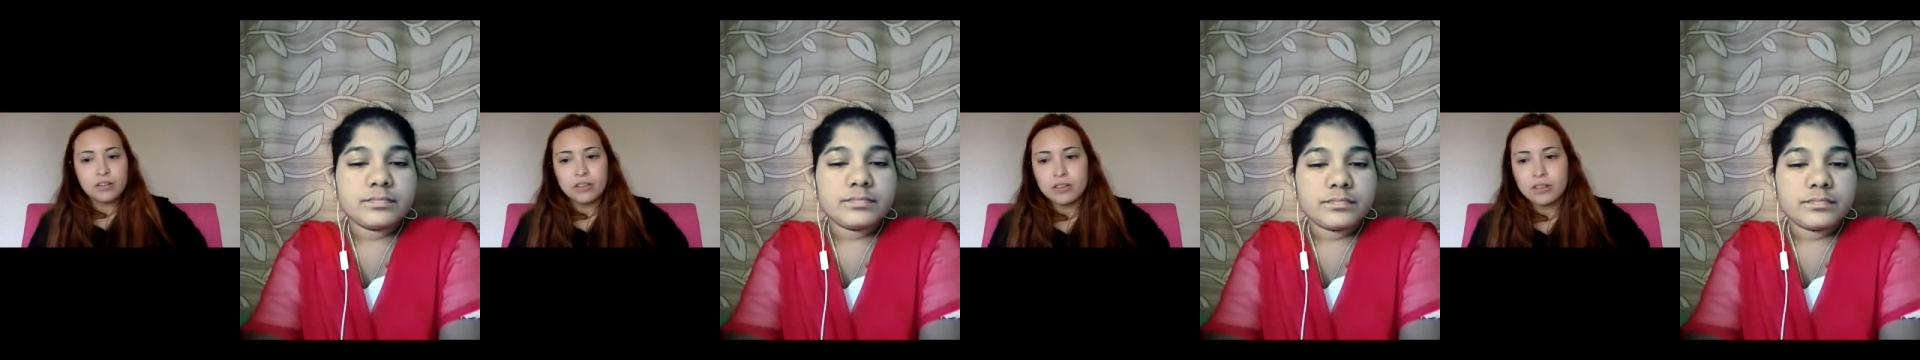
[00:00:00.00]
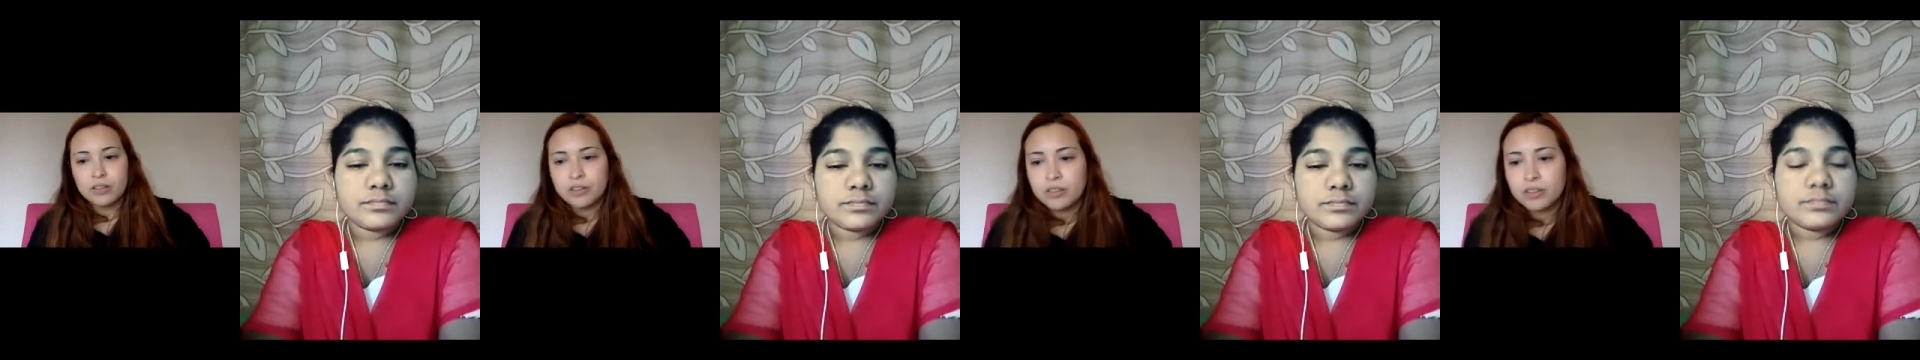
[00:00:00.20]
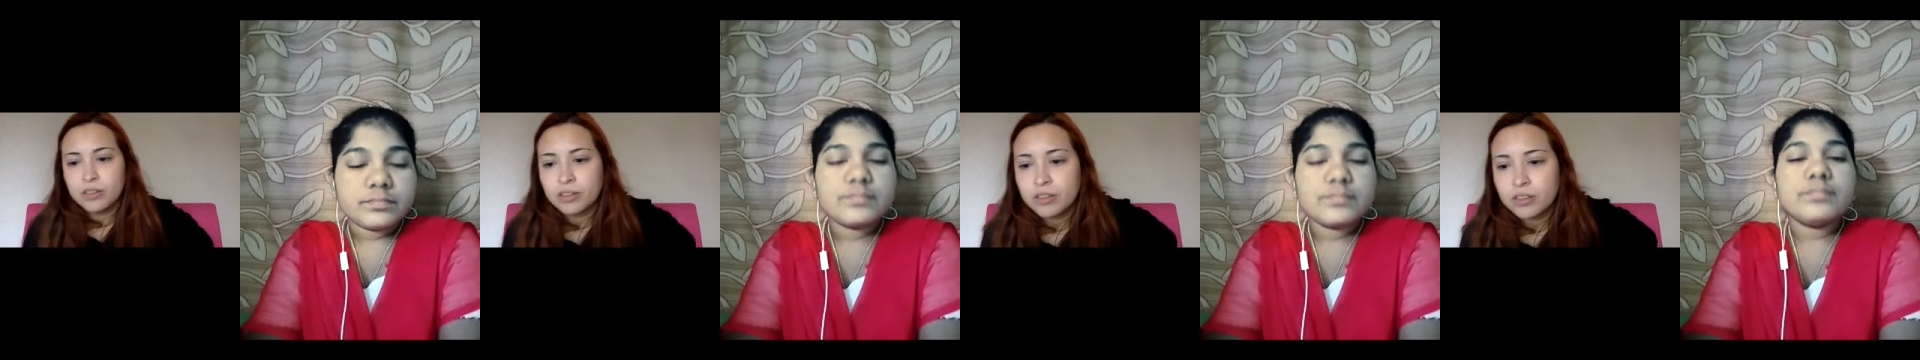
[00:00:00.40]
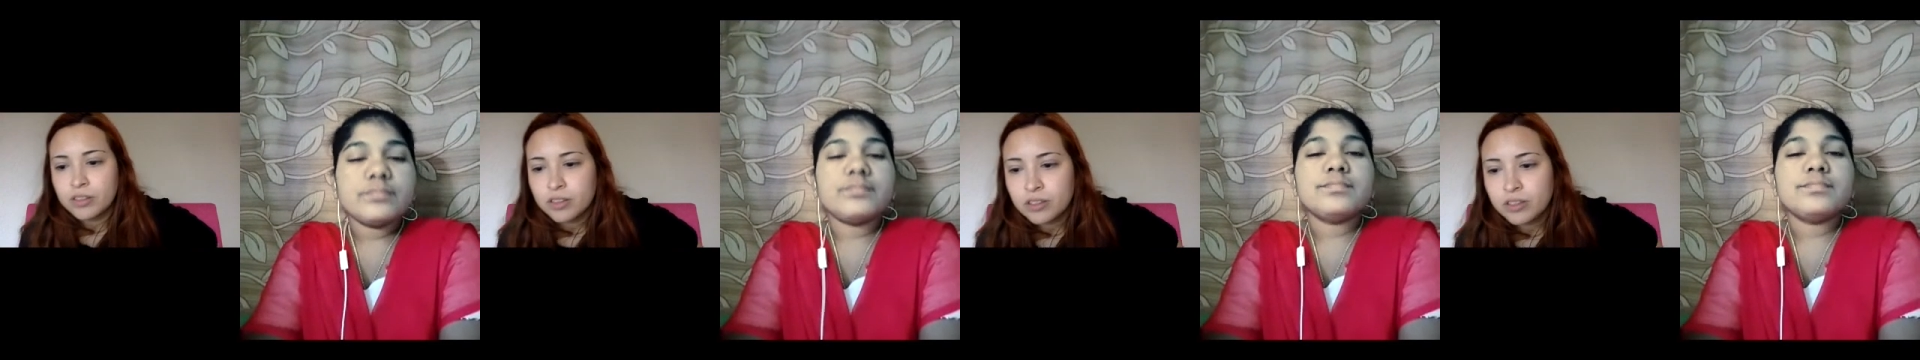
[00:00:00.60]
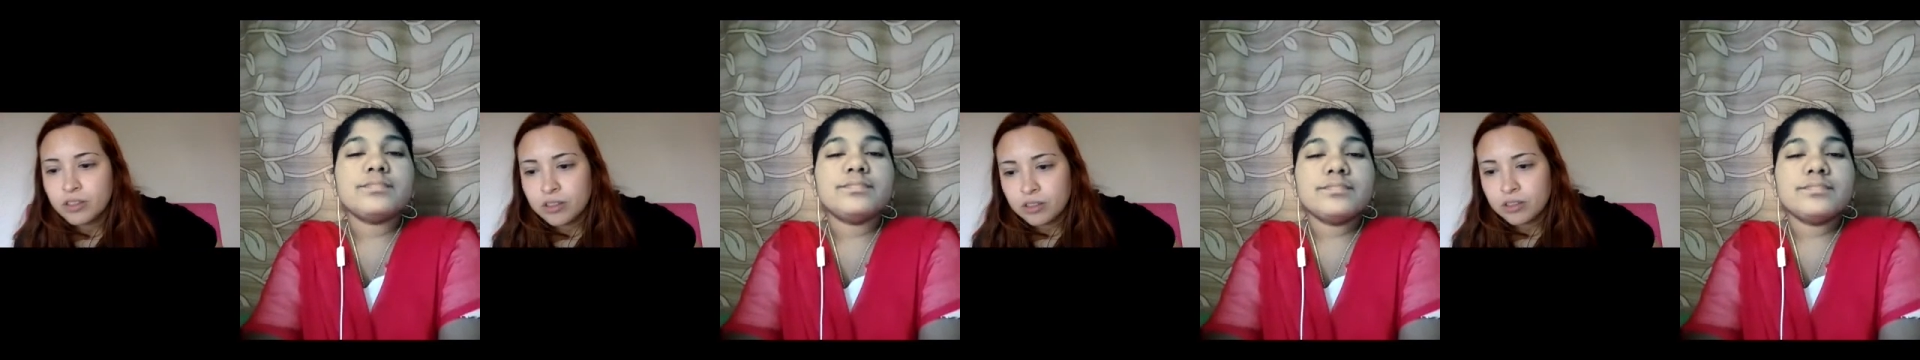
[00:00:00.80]

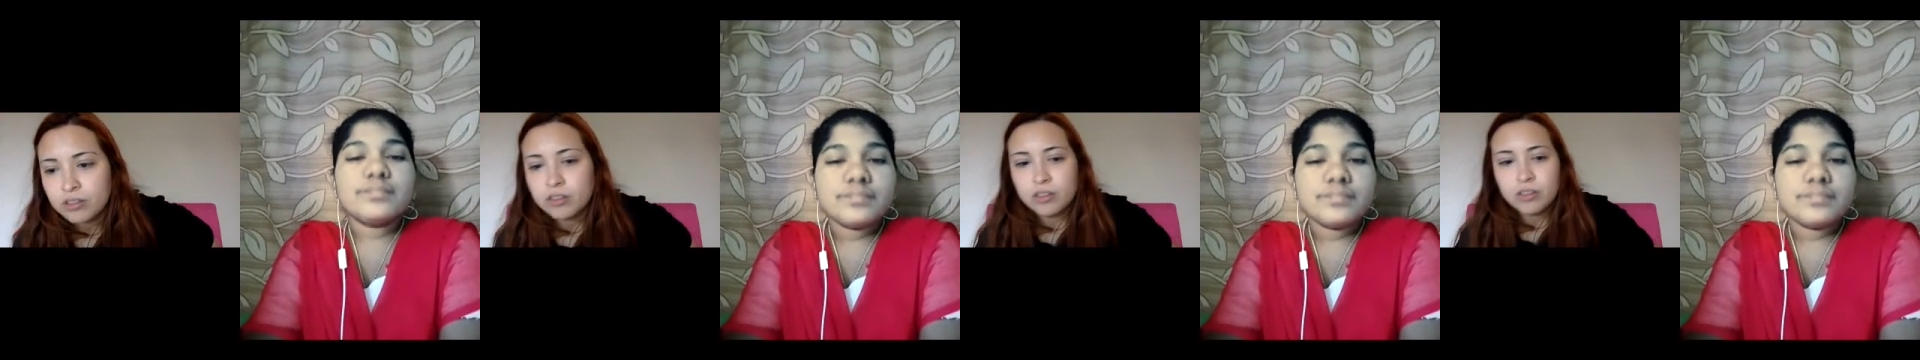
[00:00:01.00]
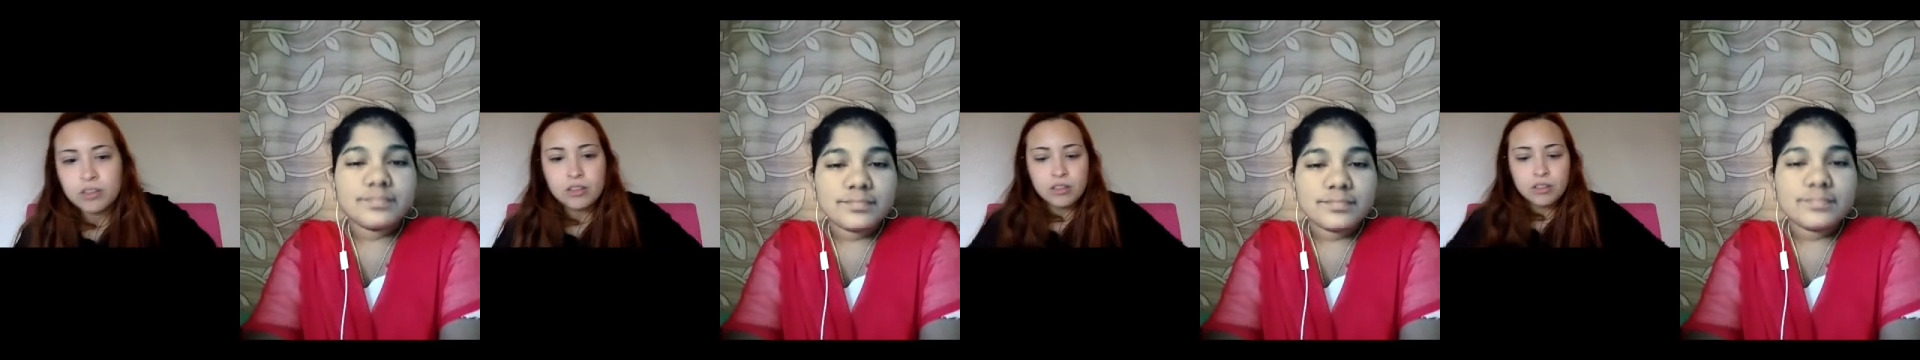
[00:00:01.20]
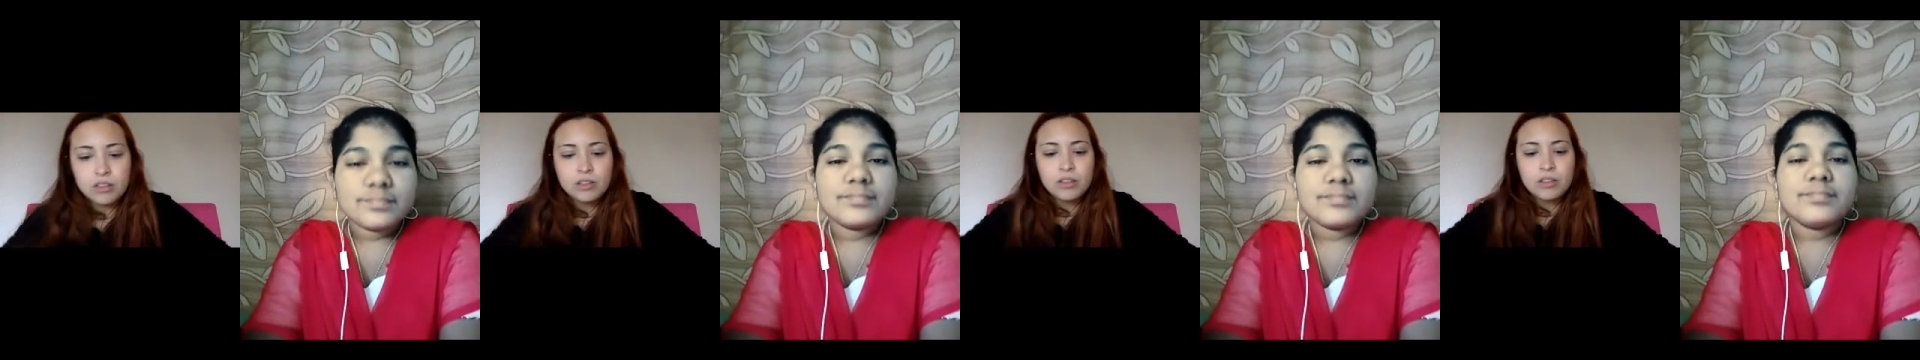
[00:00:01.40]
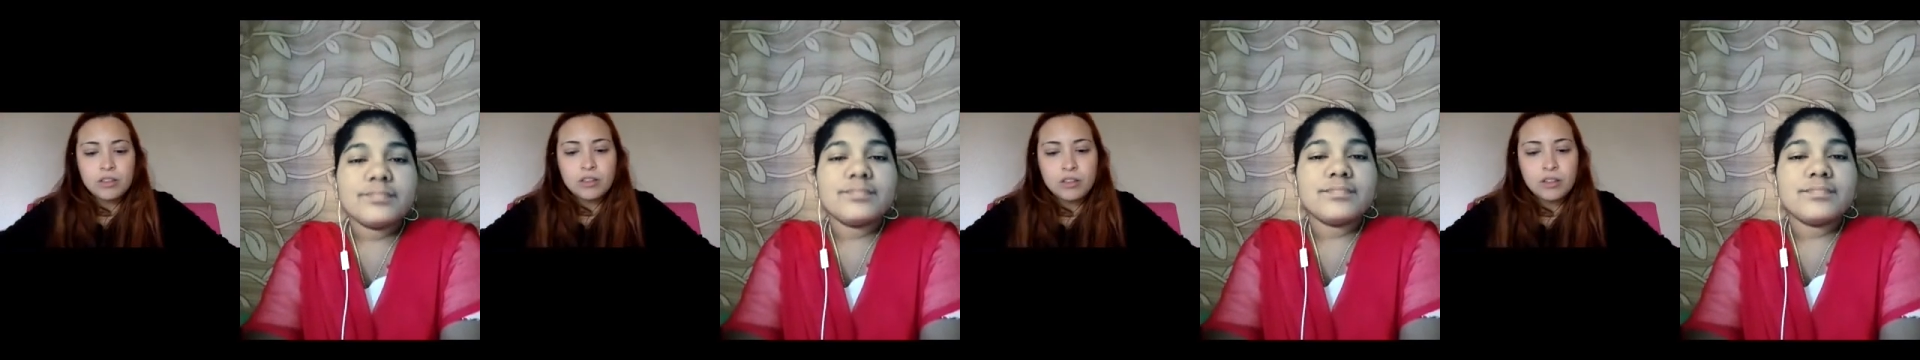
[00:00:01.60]
(silence)